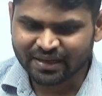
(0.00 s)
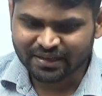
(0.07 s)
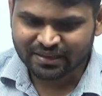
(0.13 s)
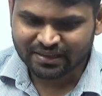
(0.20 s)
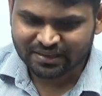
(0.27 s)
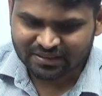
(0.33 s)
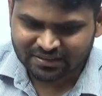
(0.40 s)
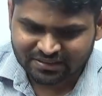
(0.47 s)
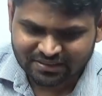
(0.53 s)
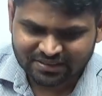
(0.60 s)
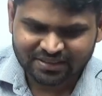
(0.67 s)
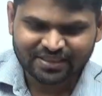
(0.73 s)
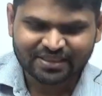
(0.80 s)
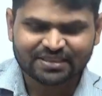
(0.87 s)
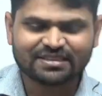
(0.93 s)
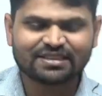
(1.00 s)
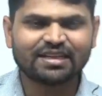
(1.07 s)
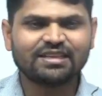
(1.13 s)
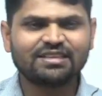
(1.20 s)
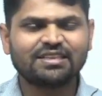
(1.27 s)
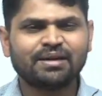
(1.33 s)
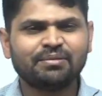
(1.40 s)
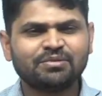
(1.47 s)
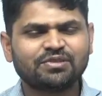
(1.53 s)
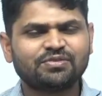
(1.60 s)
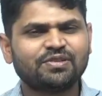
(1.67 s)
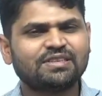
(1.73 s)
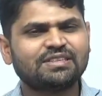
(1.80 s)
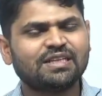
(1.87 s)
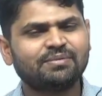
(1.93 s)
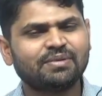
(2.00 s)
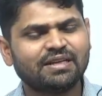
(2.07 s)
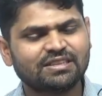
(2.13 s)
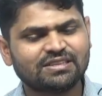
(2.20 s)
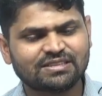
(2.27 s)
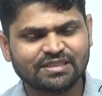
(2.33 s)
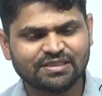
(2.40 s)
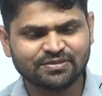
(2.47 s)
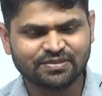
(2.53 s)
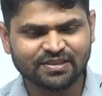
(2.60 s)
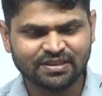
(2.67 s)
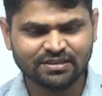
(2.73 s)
is Sir James Fitzgerald Stephen,